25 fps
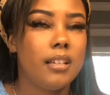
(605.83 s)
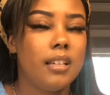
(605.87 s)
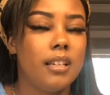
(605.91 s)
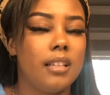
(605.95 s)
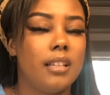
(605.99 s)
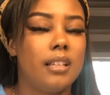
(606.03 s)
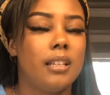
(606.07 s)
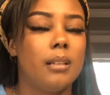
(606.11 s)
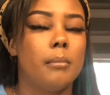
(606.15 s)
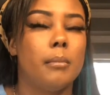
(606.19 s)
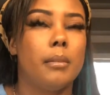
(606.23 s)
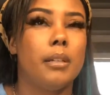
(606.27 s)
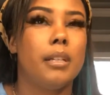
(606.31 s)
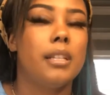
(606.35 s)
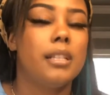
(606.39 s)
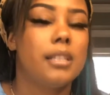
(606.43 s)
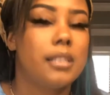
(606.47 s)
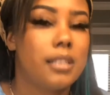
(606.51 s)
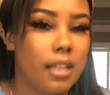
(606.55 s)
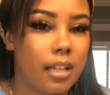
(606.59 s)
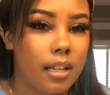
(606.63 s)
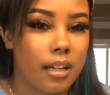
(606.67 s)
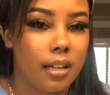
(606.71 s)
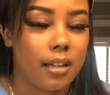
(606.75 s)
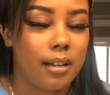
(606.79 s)
in the
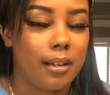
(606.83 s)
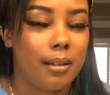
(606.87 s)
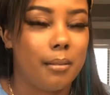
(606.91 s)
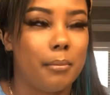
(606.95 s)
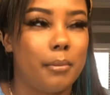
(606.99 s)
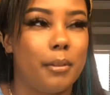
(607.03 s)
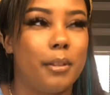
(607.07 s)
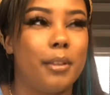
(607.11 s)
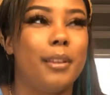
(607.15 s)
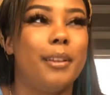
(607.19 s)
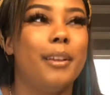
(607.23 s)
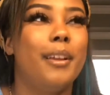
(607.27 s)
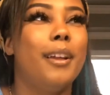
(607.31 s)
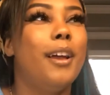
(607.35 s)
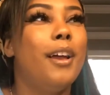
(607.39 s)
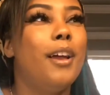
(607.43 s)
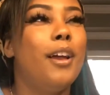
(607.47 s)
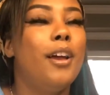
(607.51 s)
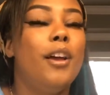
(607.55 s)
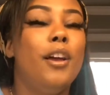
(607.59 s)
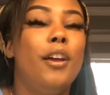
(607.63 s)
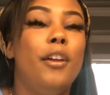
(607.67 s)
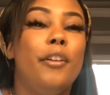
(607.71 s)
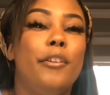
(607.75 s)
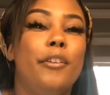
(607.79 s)
meantime, you're
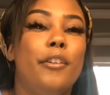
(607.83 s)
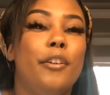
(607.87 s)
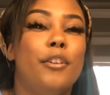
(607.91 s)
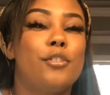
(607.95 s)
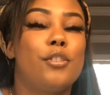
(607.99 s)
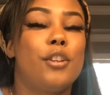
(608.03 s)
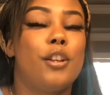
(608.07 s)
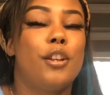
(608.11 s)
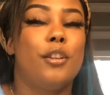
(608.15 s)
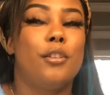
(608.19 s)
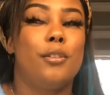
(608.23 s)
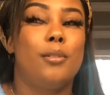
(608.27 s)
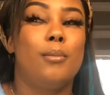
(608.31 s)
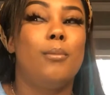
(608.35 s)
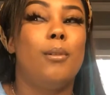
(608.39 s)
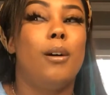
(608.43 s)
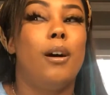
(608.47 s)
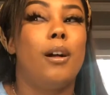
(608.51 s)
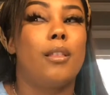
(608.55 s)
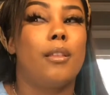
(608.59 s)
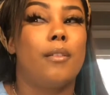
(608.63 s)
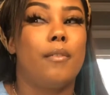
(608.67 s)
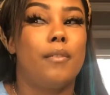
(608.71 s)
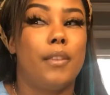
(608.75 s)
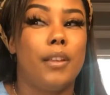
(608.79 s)
trying to do
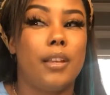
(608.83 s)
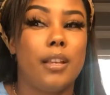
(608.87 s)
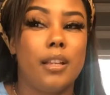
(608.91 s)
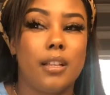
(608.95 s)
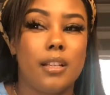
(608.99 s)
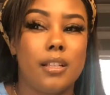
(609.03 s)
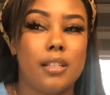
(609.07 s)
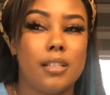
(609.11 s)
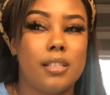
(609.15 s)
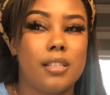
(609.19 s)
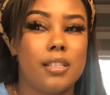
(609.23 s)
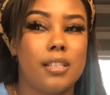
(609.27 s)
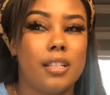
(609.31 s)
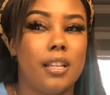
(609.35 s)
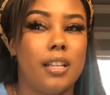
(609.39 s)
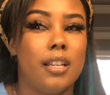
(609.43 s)
all of this